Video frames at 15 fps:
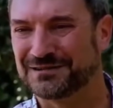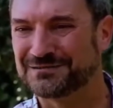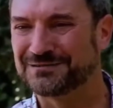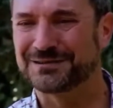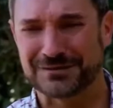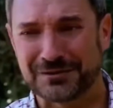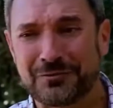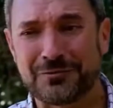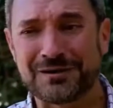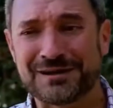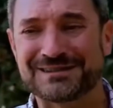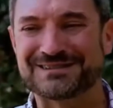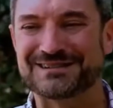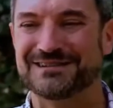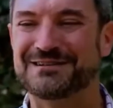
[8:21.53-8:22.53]
It's really quite,
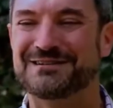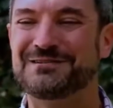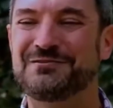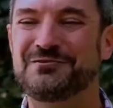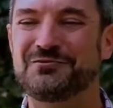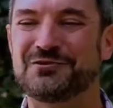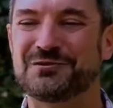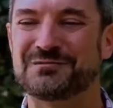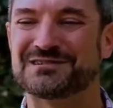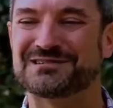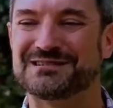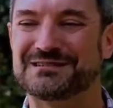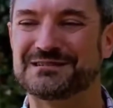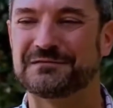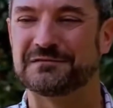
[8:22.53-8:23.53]
it's an
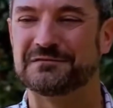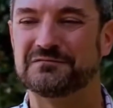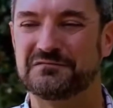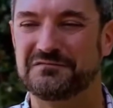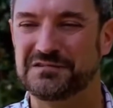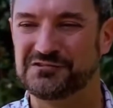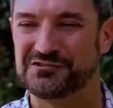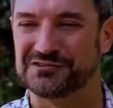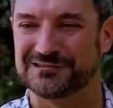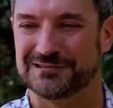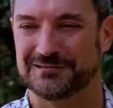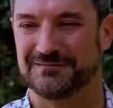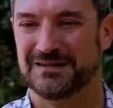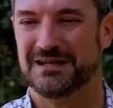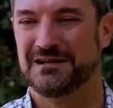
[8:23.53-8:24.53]
enormously different
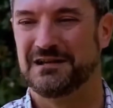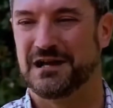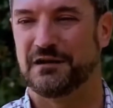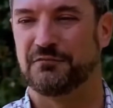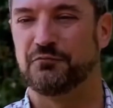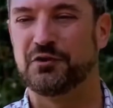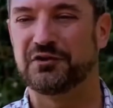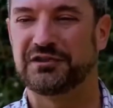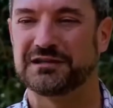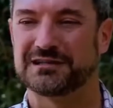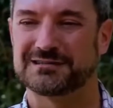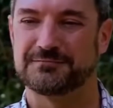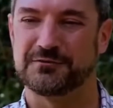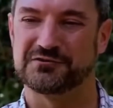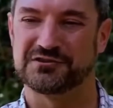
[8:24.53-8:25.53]
vision of what the
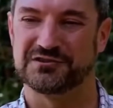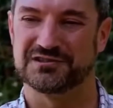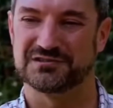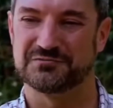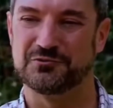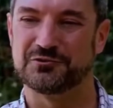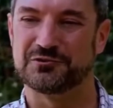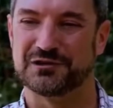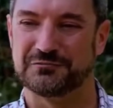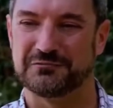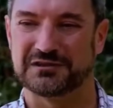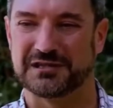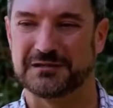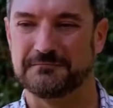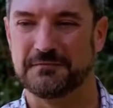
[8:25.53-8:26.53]
expulsions were and
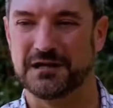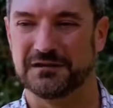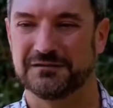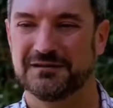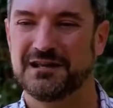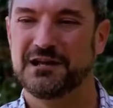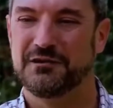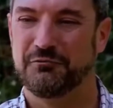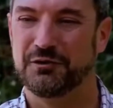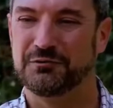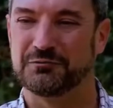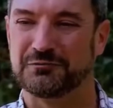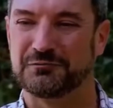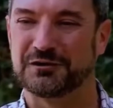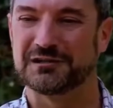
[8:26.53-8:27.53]
what they meant
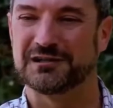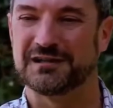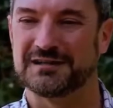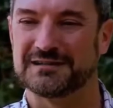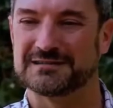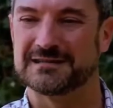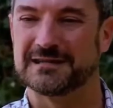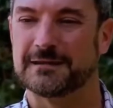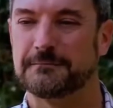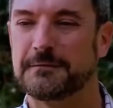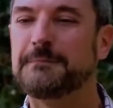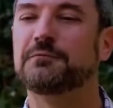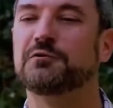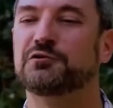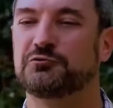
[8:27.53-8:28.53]
when we realize that the
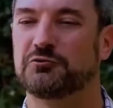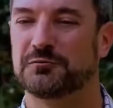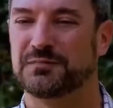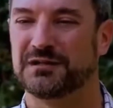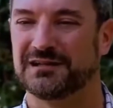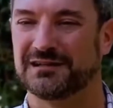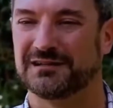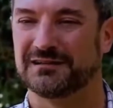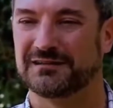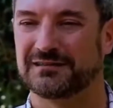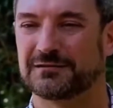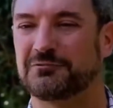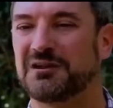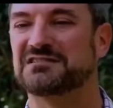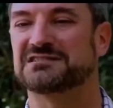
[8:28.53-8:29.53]
people who were being
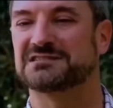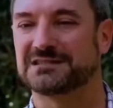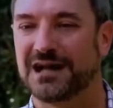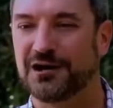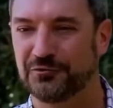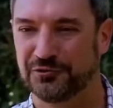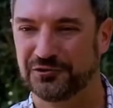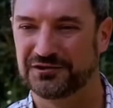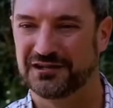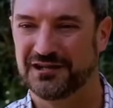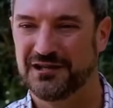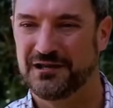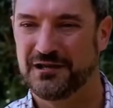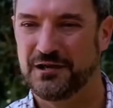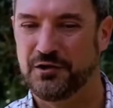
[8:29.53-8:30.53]
thrust out
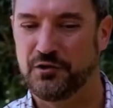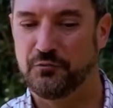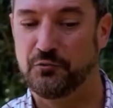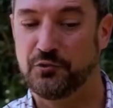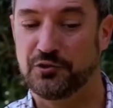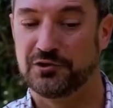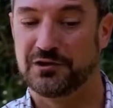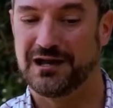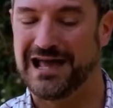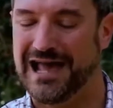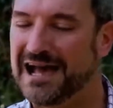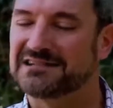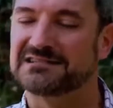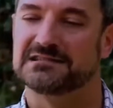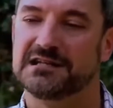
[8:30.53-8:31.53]
were
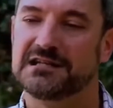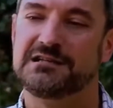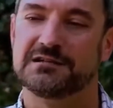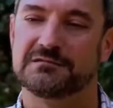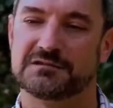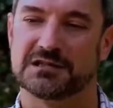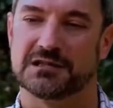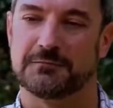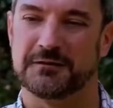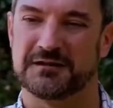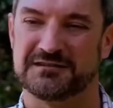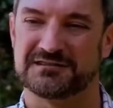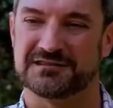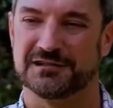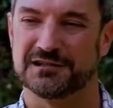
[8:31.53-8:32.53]
as native to the
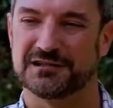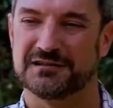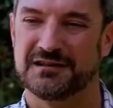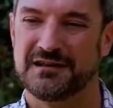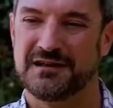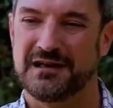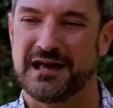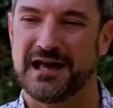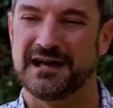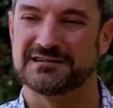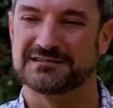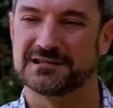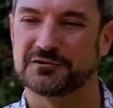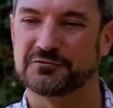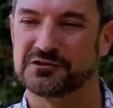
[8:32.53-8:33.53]
peninsula
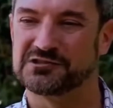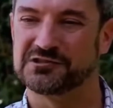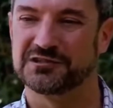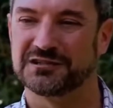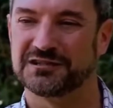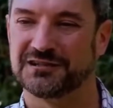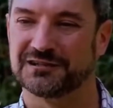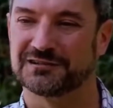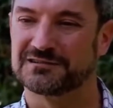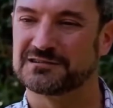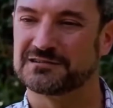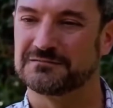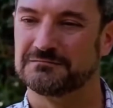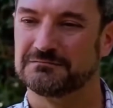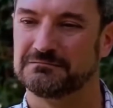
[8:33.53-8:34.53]
as the Christian
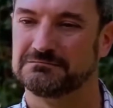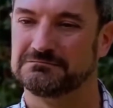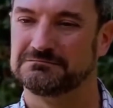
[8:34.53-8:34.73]
kings.